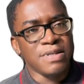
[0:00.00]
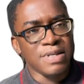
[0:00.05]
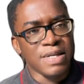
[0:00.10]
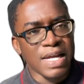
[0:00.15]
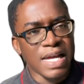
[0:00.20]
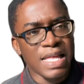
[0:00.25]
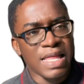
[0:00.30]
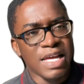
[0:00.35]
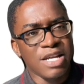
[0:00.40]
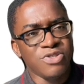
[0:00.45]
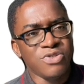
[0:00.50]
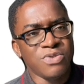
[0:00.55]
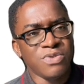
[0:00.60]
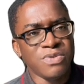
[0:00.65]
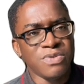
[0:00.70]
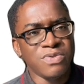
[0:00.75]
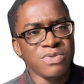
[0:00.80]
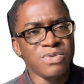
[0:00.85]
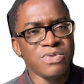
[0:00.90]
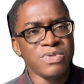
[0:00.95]
Ghana
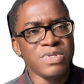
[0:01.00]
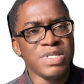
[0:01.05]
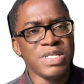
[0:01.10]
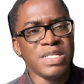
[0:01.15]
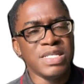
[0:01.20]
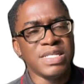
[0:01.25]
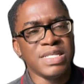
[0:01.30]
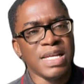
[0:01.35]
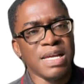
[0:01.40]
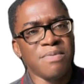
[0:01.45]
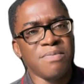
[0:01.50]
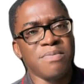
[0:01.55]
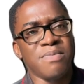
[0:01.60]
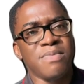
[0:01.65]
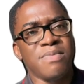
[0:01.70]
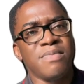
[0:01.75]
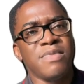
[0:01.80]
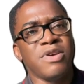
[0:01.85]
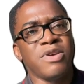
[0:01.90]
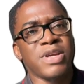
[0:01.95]
should do the same.
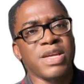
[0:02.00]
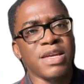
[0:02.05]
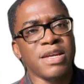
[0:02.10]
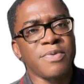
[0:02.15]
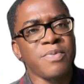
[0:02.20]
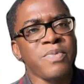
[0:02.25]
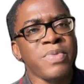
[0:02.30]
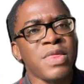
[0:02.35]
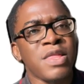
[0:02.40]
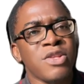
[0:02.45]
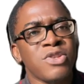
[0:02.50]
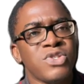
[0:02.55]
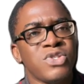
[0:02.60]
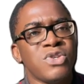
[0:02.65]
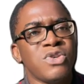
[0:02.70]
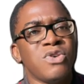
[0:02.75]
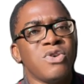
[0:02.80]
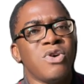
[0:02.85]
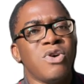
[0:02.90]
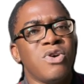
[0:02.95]
Okay,
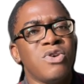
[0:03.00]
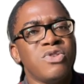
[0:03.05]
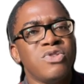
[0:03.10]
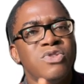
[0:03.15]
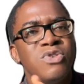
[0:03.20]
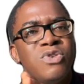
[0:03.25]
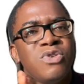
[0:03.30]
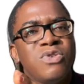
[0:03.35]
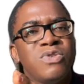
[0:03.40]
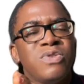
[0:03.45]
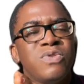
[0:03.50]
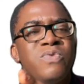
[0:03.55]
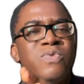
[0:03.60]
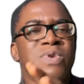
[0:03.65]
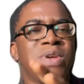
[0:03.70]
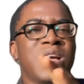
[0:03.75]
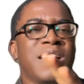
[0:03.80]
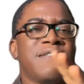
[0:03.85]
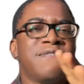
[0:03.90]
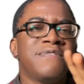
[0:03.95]
so although
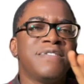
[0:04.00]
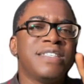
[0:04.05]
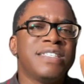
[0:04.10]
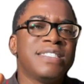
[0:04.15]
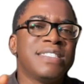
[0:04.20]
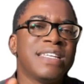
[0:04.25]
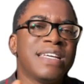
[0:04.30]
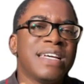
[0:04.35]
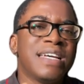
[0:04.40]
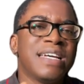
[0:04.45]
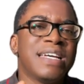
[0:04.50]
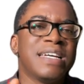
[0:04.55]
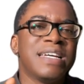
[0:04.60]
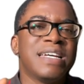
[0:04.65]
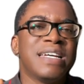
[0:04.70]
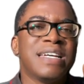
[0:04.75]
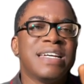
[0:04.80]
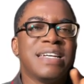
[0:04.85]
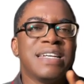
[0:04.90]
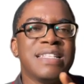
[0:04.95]
we have these
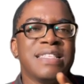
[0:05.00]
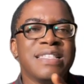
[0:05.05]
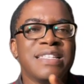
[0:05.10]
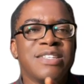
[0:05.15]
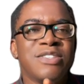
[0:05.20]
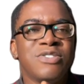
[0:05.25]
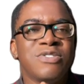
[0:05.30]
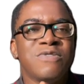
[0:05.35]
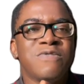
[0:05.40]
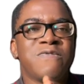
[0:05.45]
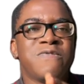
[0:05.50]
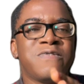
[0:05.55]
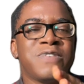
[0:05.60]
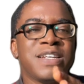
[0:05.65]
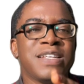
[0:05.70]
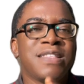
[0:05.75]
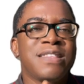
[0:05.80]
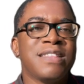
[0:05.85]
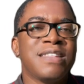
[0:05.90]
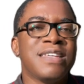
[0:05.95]
little
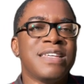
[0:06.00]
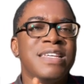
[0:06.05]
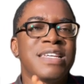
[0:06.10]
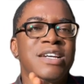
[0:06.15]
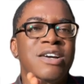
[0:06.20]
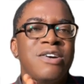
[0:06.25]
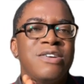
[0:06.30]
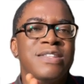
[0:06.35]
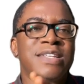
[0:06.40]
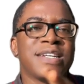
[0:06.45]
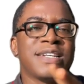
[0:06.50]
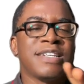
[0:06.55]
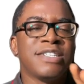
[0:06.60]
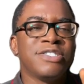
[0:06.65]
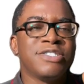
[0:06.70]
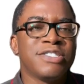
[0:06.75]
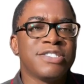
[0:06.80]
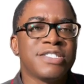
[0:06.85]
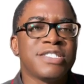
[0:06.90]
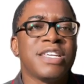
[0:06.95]
friendly
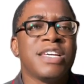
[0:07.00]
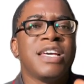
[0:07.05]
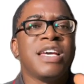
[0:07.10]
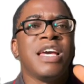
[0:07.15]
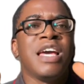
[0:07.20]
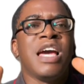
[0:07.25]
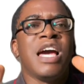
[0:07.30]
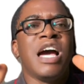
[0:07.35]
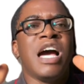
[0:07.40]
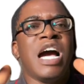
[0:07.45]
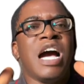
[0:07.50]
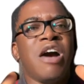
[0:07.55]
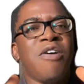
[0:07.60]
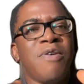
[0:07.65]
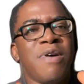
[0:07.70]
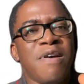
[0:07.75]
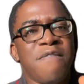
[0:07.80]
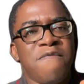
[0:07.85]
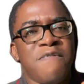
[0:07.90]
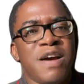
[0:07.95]
altercations,
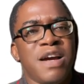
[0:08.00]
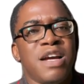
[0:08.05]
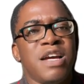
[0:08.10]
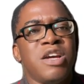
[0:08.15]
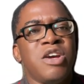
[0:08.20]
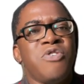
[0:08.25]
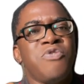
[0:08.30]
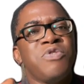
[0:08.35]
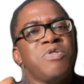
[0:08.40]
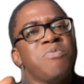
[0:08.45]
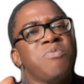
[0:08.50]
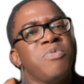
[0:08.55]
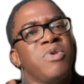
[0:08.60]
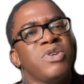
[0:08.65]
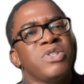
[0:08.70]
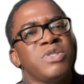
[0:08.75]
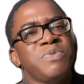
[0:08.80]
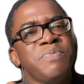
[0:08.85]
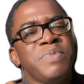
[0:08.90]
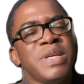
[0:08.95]
however, we
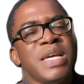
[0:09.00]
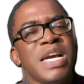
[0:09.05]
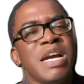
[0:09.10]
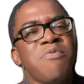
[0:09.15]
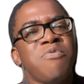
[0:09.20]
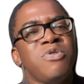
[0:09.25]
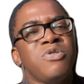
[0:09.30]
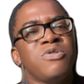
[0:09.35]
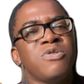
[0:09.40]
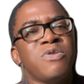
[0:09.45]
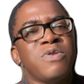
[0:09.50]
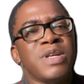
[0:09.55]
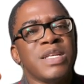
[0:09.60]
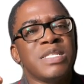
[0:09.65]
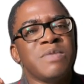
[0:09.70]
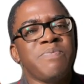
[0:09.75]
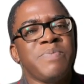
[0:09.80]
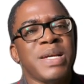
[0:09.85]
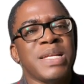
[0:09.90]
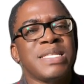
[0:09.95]
must be able to
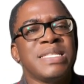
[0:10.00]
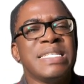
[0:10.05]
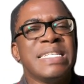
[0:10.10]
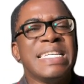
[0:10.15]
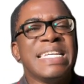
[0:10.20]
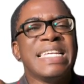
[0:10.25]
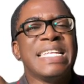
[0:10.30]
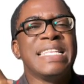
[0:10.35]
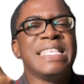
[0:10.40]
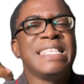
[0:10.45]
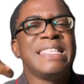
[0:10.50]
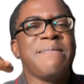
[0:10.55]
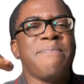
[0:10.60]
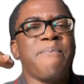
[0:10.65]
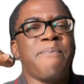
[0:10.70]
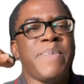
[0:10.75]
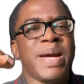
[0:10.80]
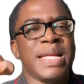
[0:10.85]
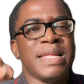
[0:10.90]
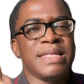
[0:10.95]
respect the
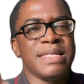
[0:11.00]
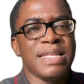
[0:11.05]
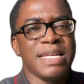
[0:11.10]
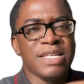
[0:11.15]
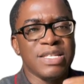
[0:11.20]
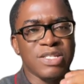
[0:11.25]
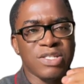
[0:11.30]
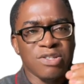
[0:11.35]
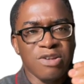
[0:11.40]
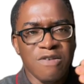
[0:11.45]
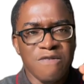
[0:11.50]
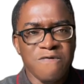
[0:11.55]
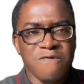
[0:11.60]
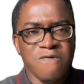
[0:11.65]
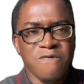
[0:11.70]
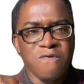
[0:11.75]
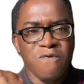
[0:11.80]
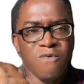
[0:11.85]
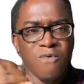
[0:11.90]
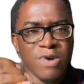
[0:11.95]
independence of
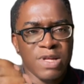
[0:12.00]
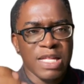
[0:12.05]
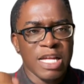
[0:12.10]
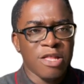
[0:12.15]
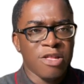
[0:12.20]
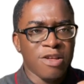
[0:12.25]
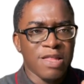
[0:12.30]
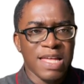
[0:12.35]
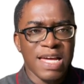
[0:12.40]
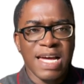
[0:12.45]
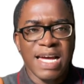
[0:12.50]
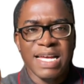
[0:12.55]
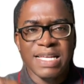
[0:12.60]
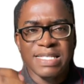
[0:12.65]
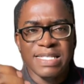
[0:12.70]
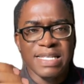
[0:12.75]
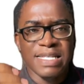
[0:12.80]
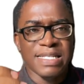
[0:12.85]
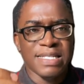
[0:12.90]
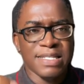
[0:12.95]
one another
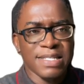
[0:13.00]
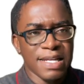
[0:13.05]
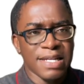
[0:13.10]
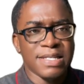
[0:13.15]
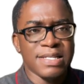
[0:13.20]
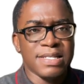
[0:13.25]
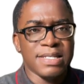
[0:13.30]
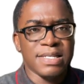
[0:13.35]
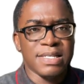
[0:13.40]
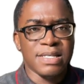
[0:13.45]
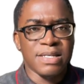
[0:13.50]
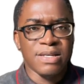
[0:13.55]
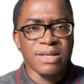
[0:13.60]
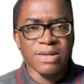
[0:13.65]
as a state.